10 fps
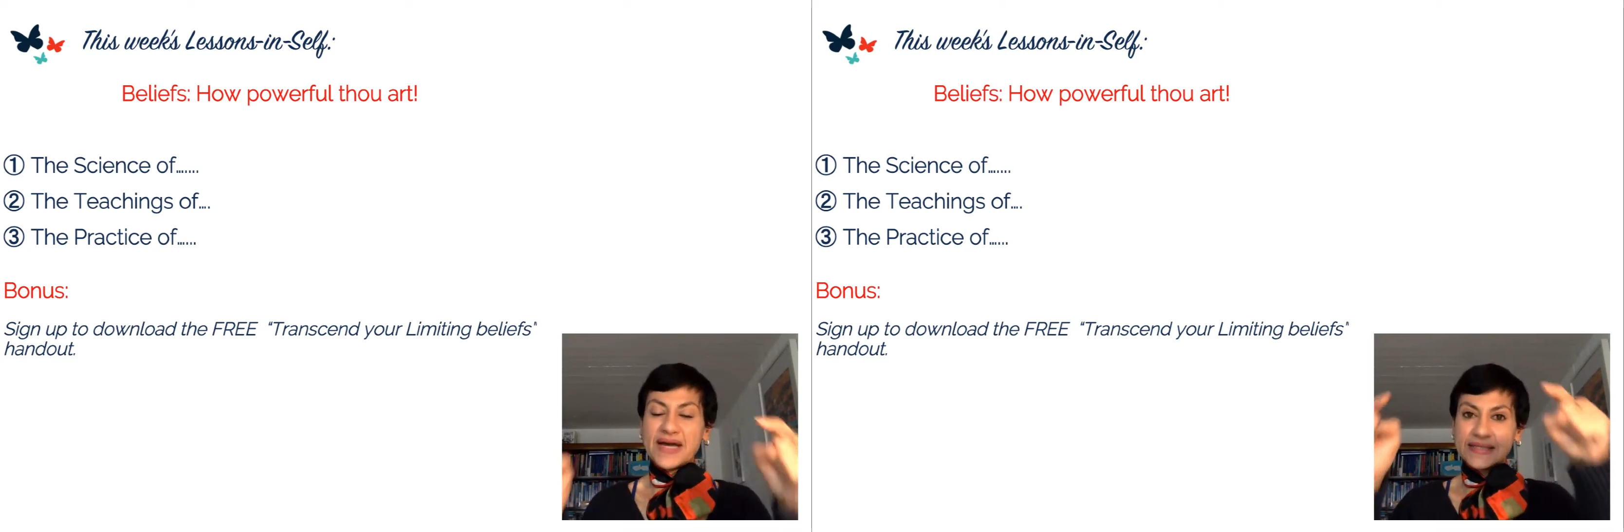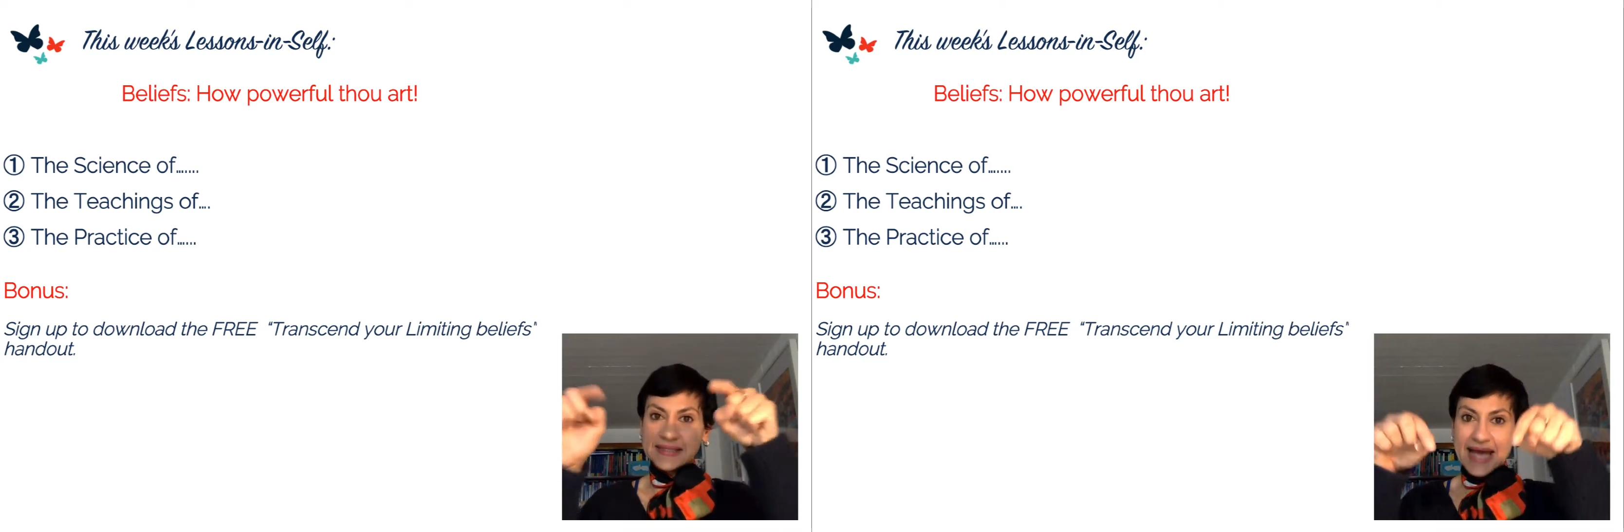
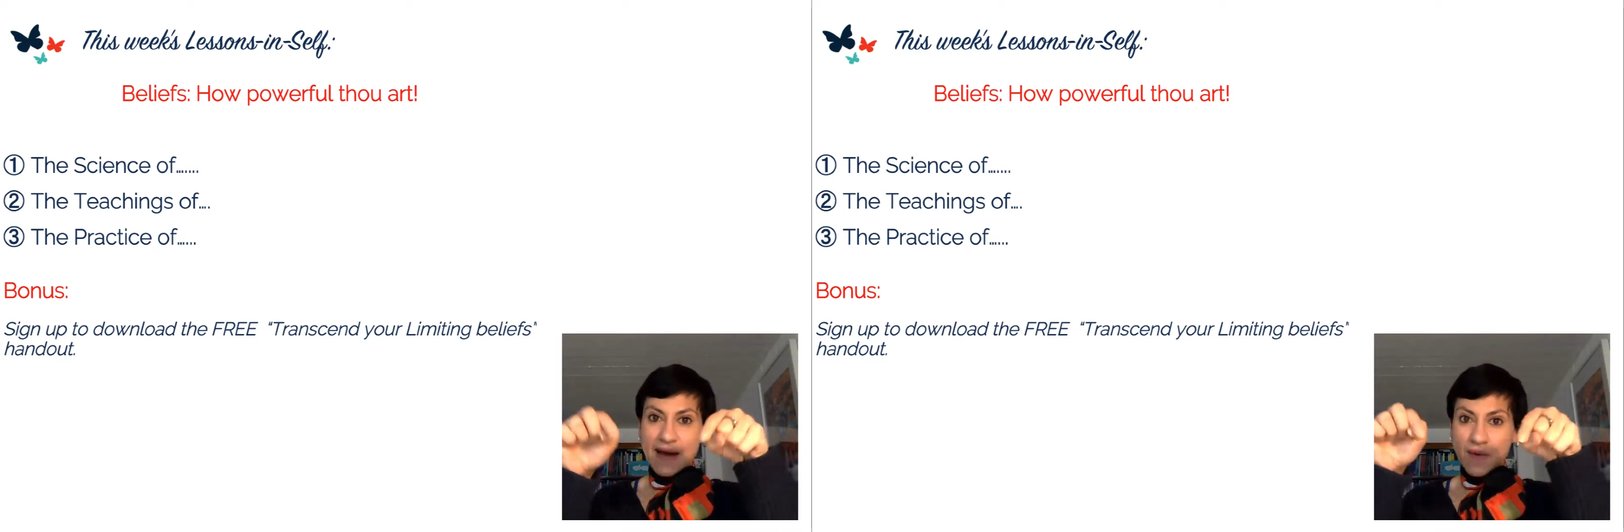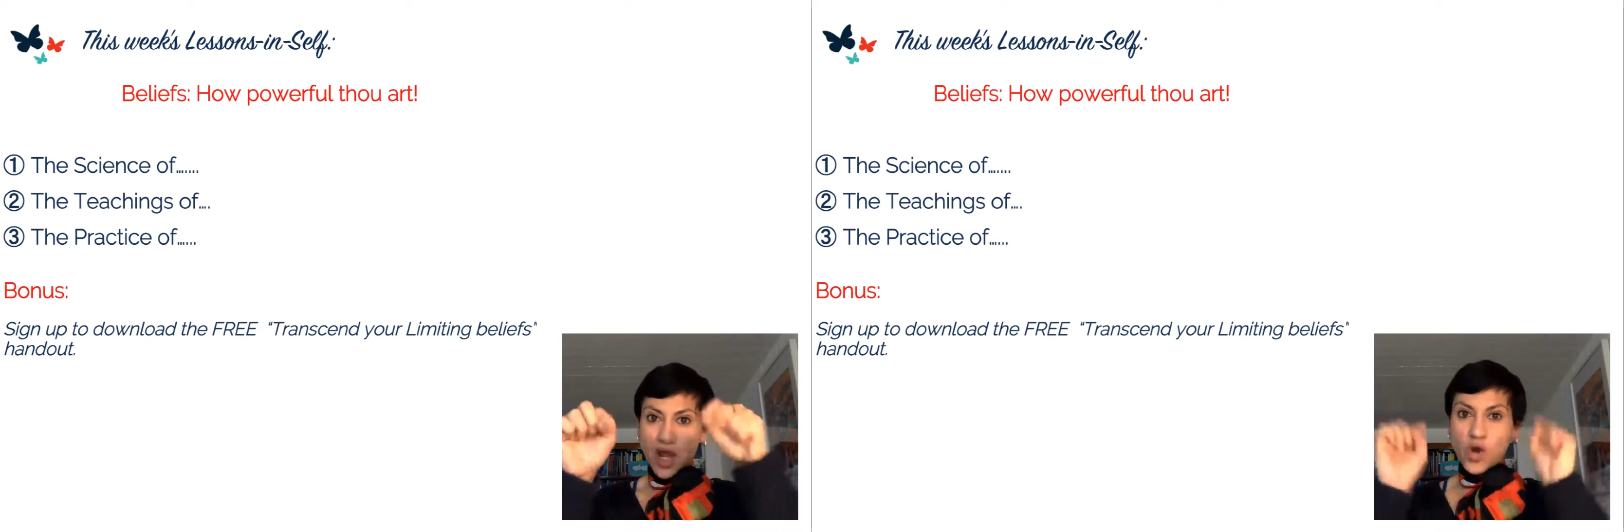and
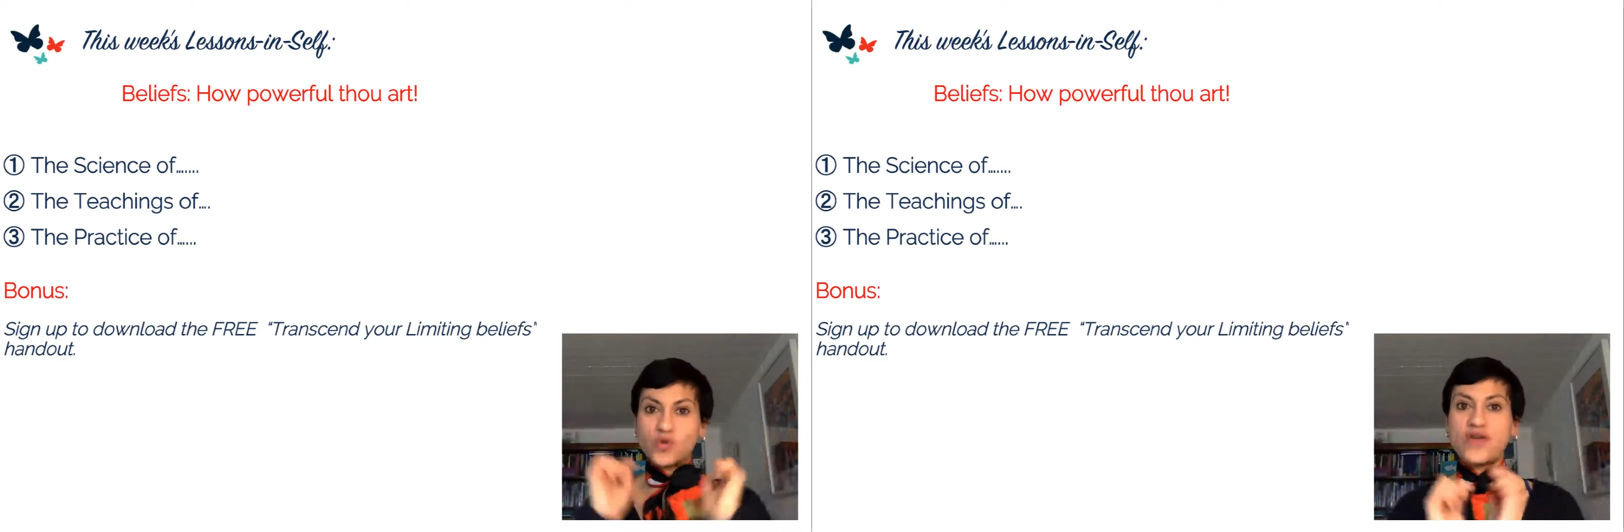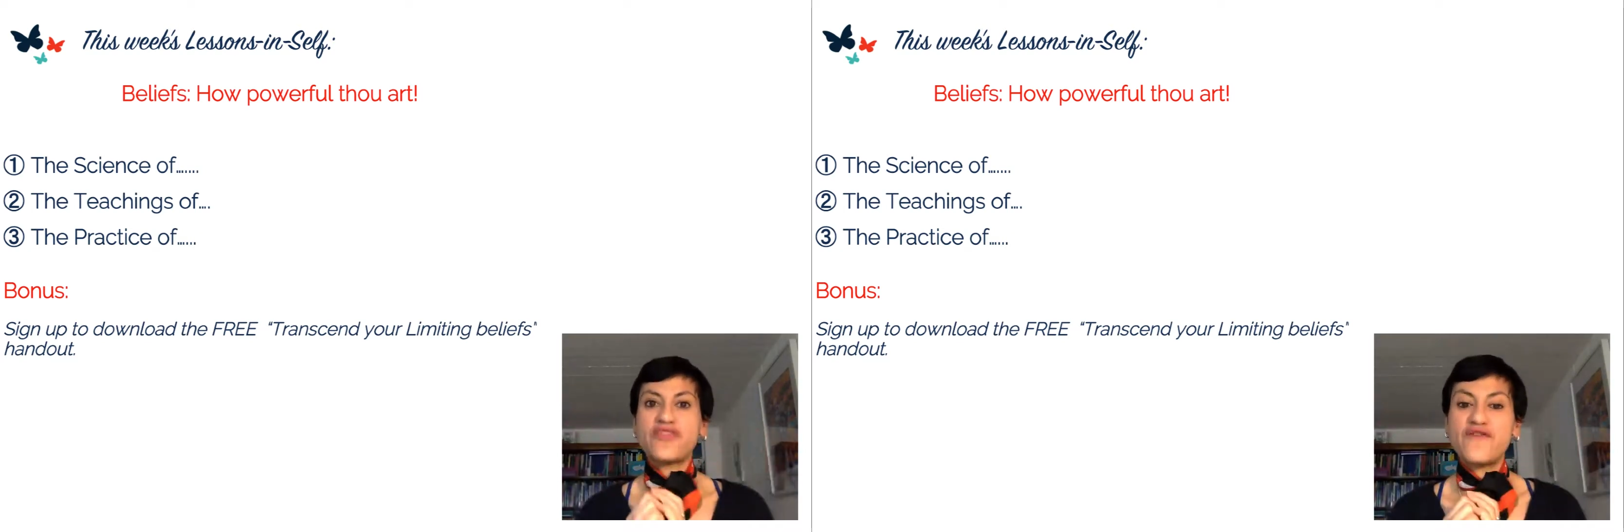
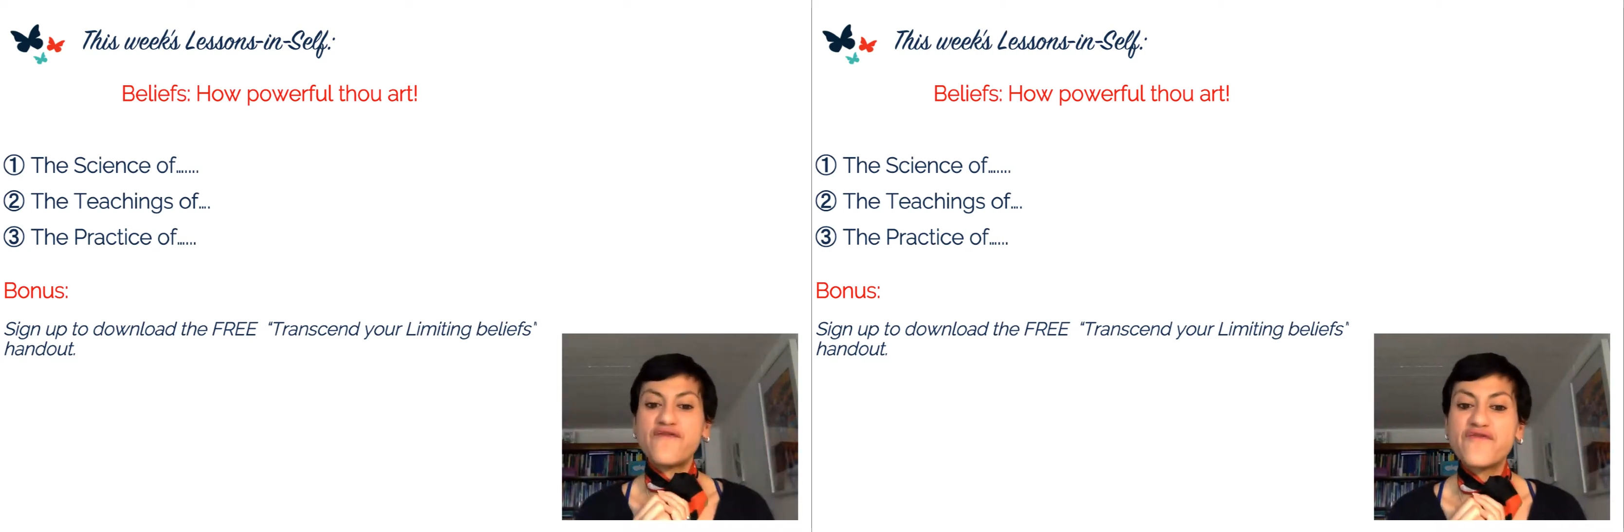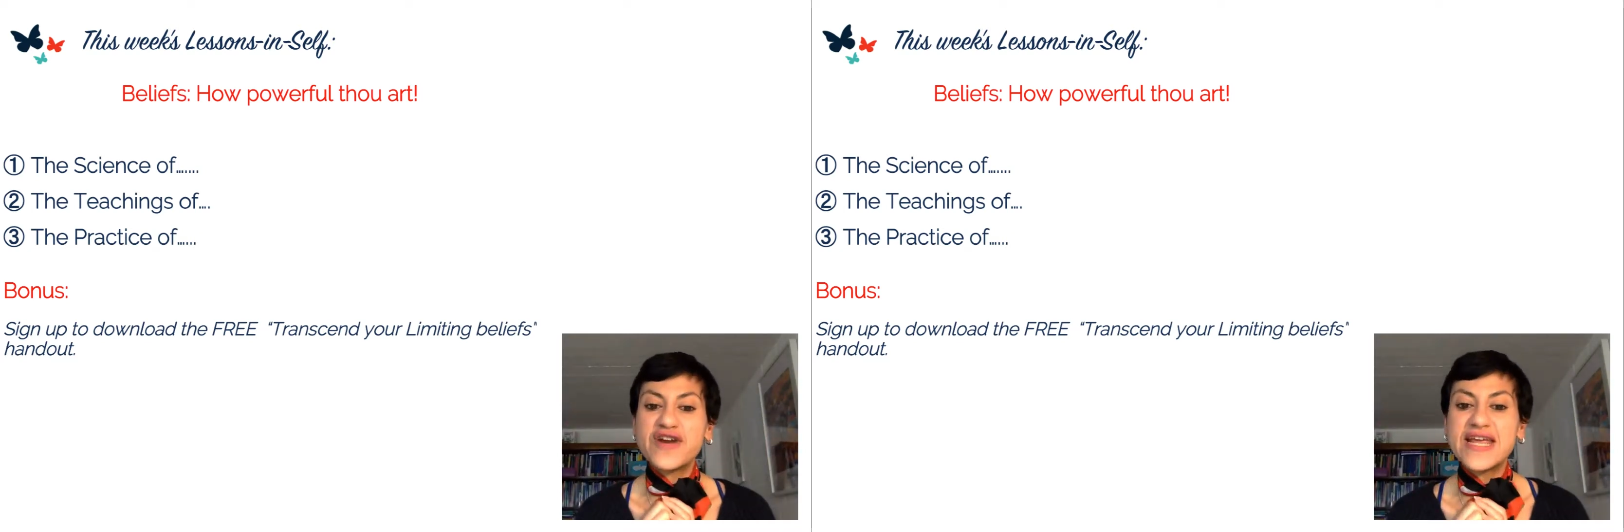download the
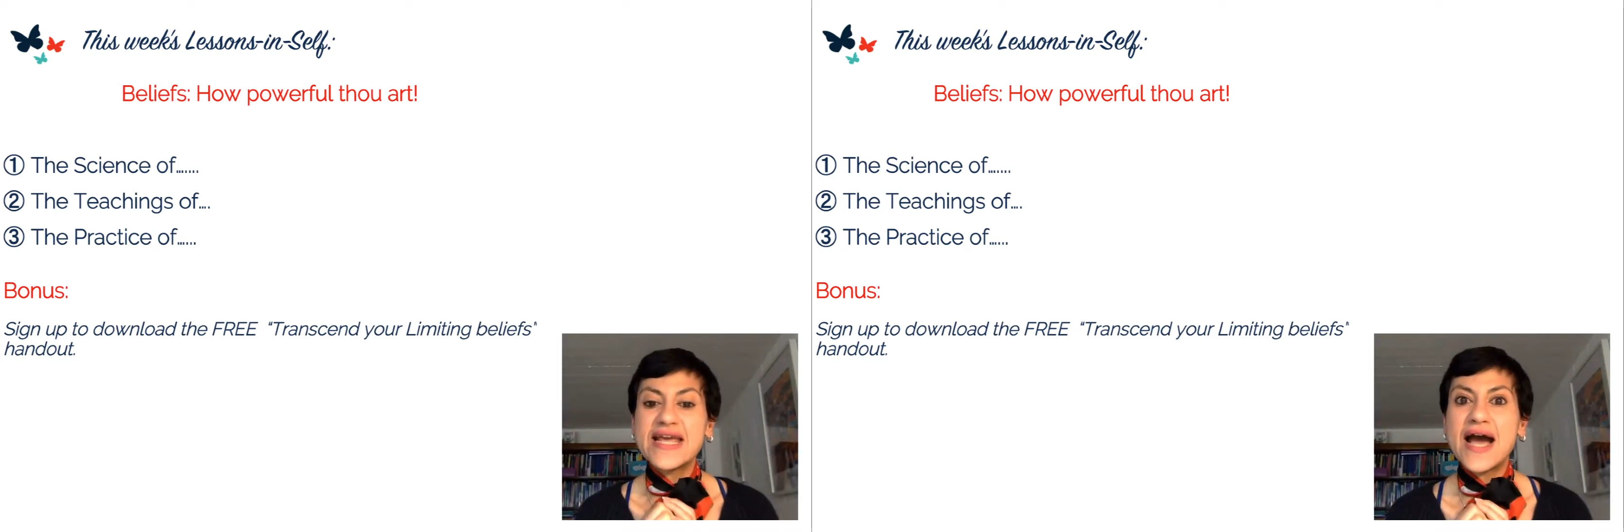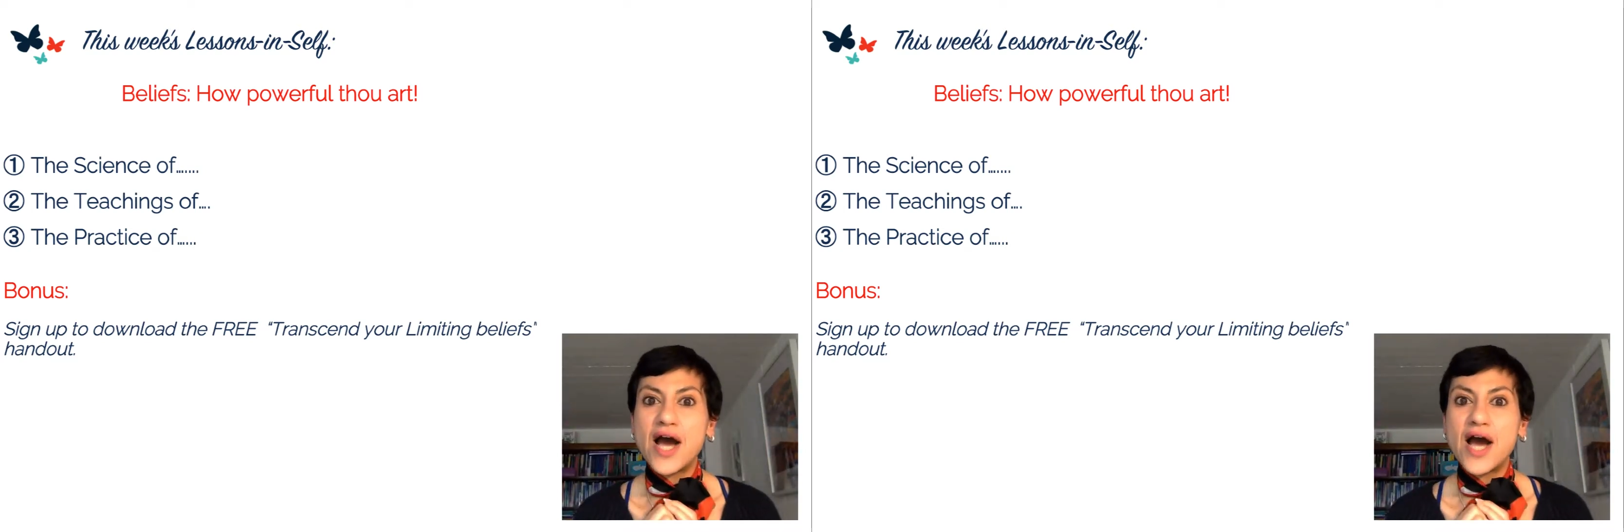free